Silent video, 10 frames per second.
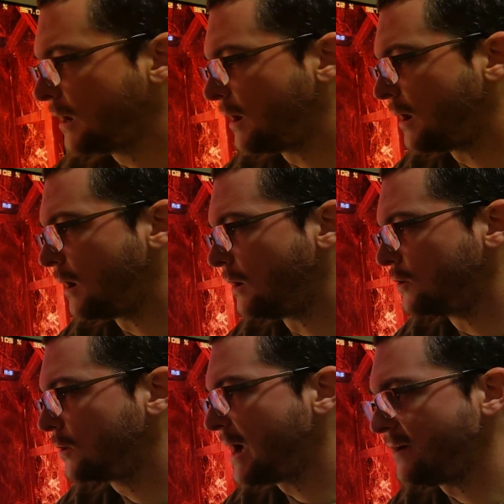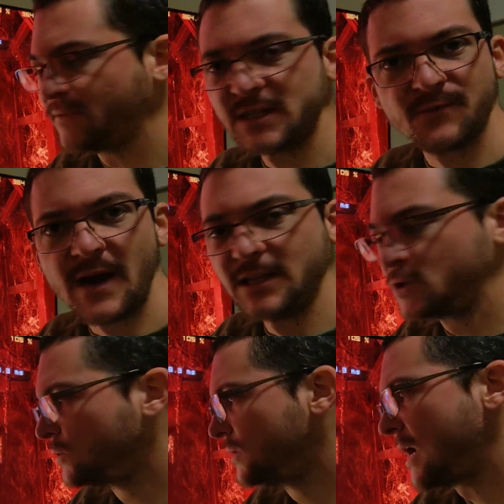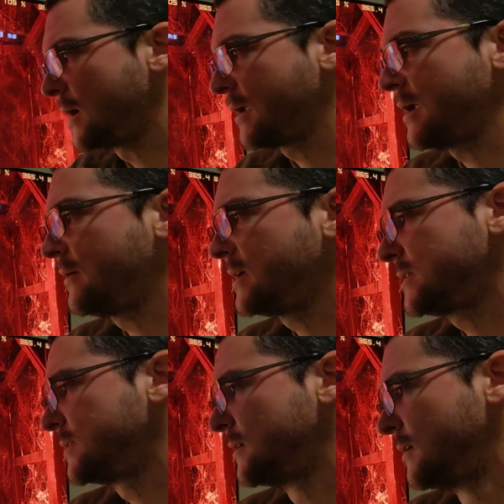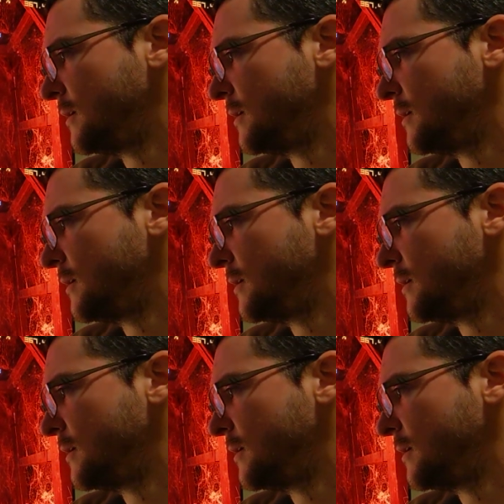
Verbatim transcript: uh, you don't have this fine-tuned dark areas